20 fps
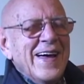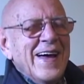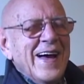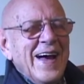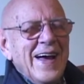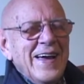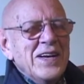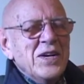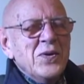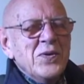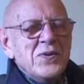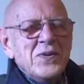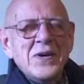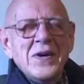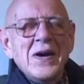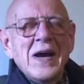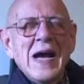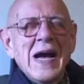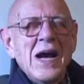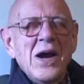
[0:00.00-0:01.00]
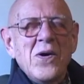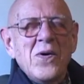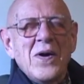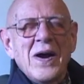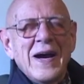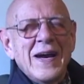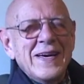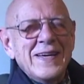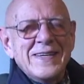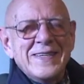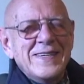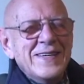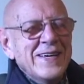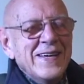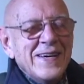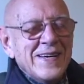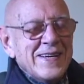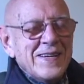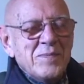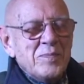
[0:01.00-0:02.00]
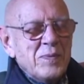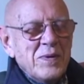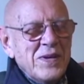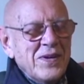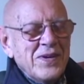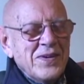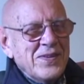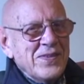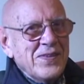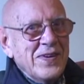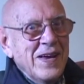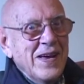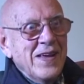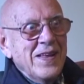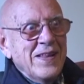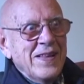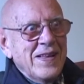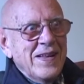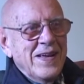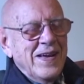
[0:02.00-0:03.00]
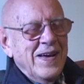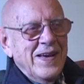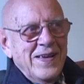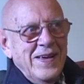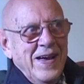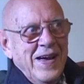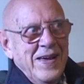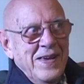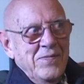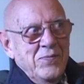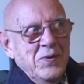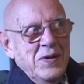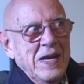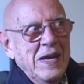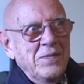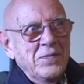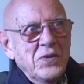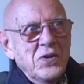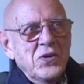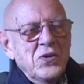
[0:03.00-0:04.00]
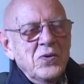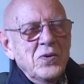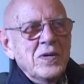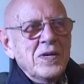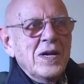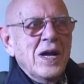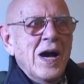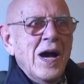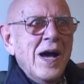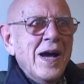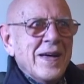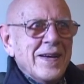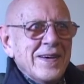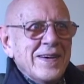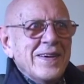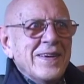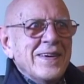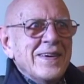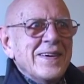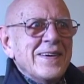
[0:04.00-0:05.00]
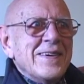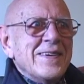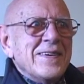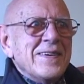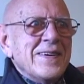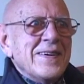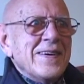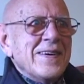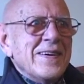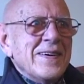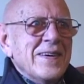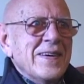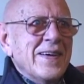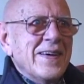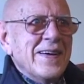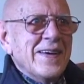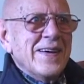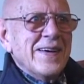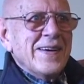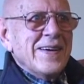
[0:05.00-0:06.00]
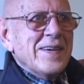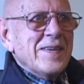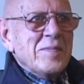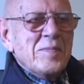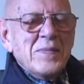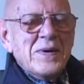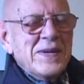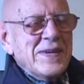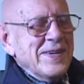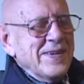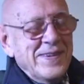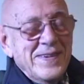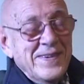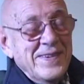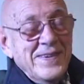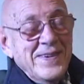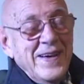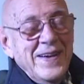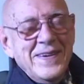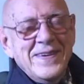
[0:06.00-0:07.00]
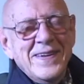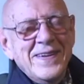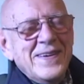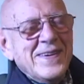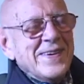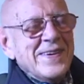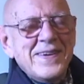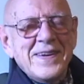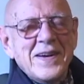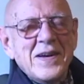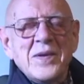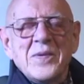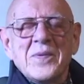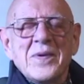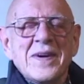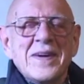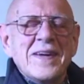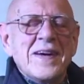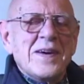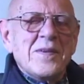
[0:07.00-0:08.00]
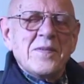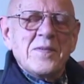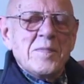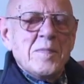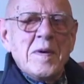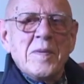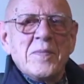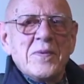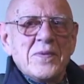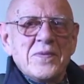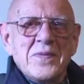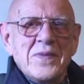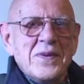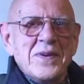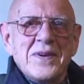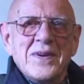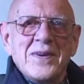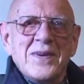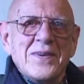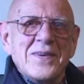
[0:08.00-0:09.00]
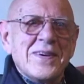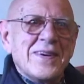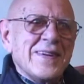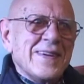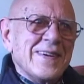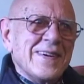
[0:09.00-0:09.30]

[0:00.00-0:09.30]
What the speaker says: don't know how I did it because I would have to do it hot. But I did it anyway. I remember it very clearly.